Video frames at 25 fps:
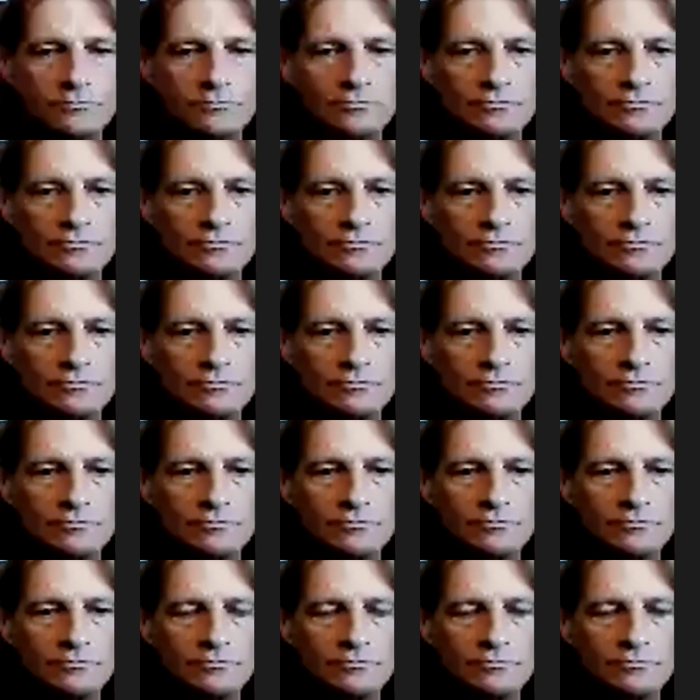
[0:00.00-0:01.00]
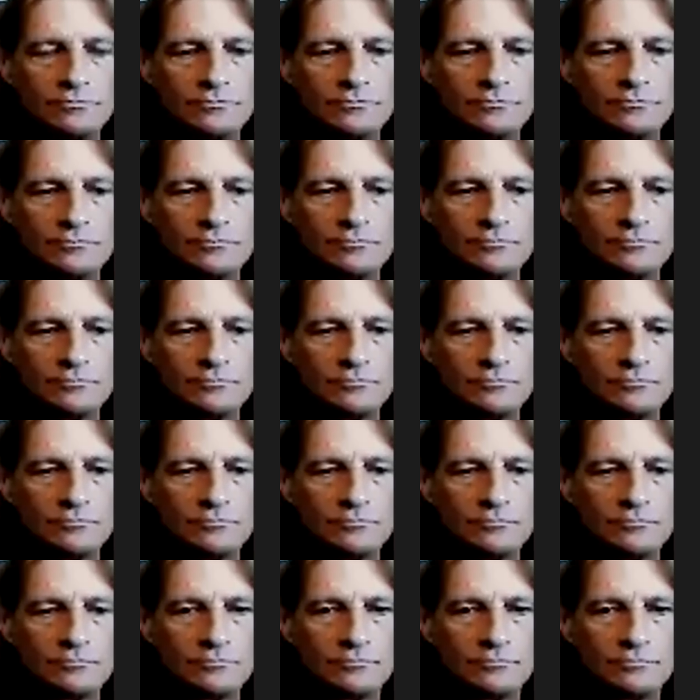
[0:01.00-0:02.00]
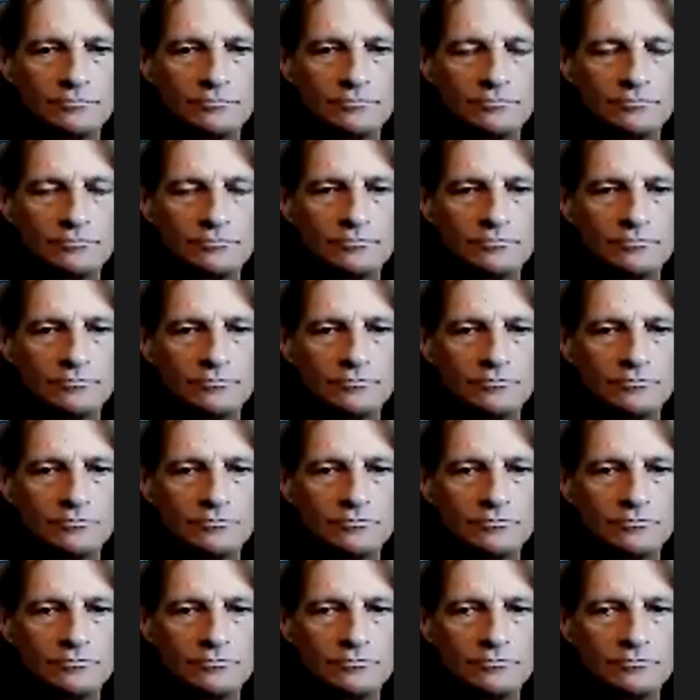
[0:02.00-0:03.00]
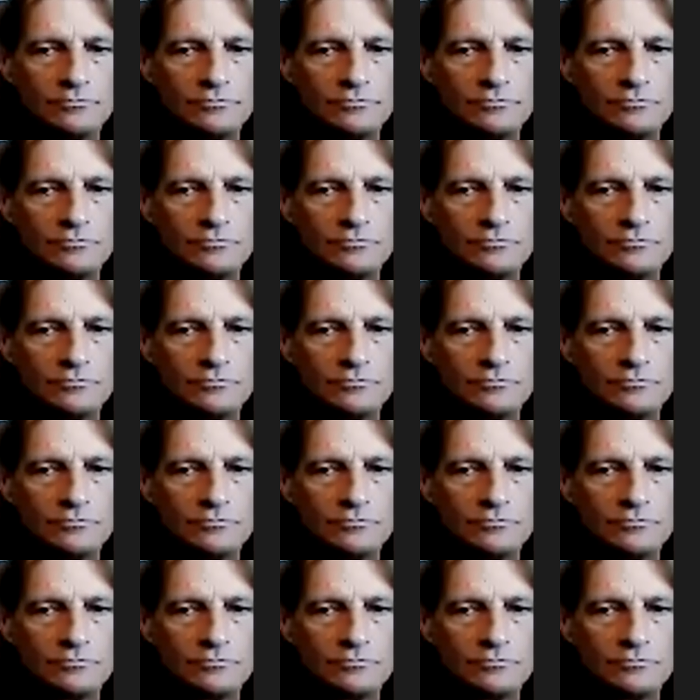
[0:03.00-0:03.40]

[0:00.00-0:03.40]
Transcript: This person isn't speaking.